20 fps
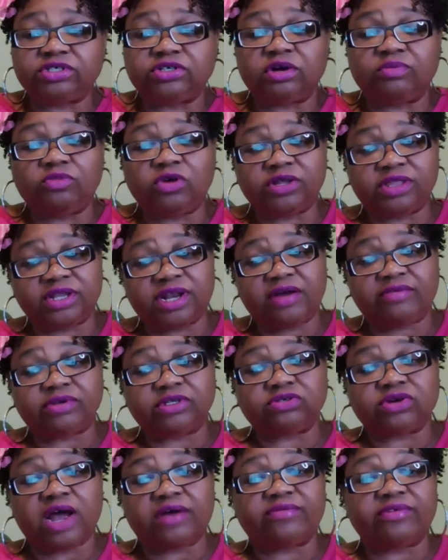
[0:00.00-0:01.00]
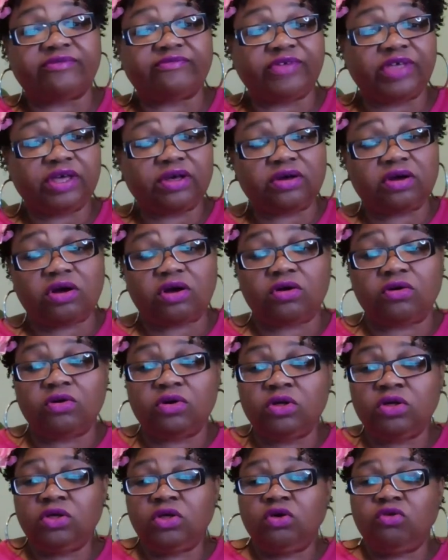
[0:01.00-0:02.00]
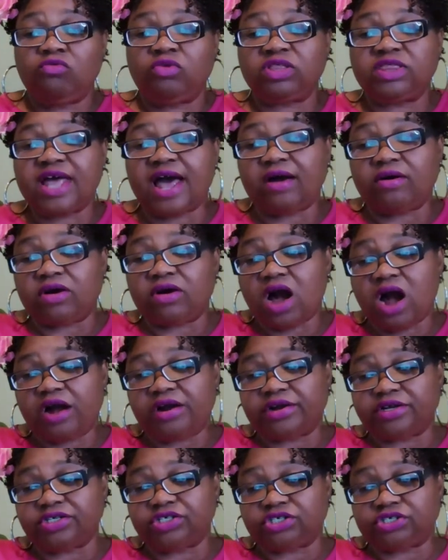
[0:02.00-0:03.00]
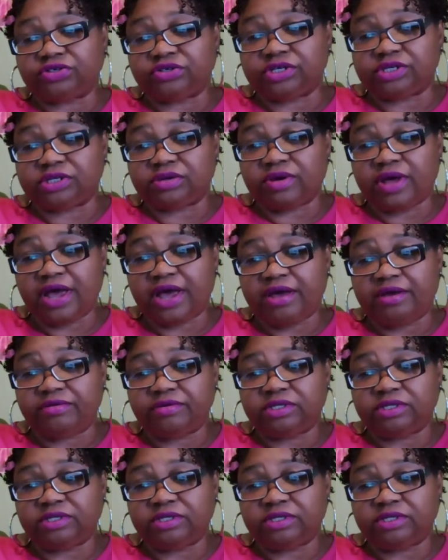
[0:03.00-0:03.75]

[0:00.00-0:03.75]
no more than I would drive a vehicle without car insurance. Okay.